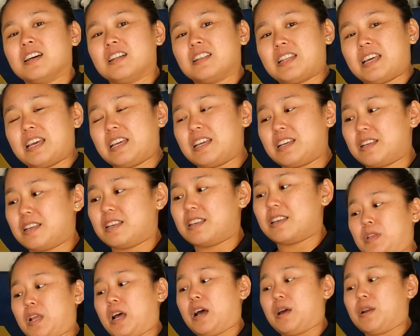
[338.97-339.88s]
like
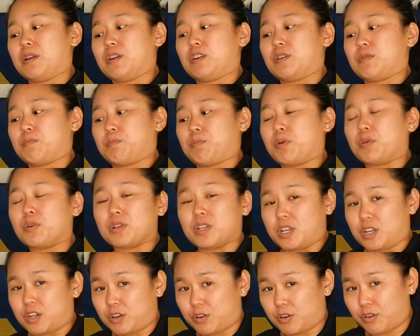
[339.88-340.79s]
not
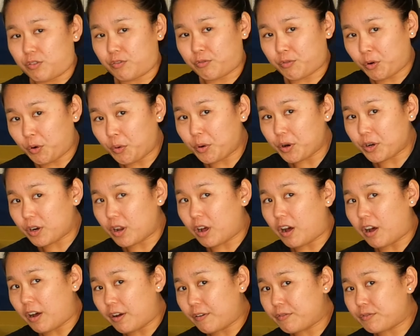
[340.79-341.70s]
pulling her forward
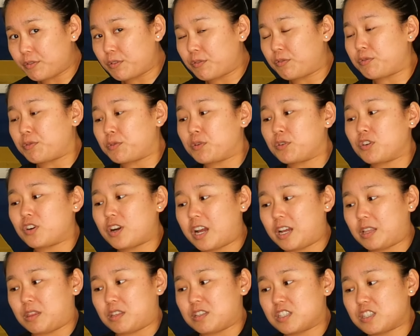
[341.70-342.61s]
off the floor
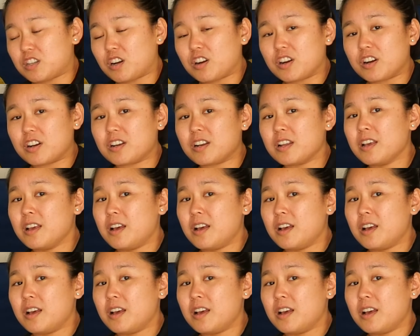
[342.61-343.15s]
at the start,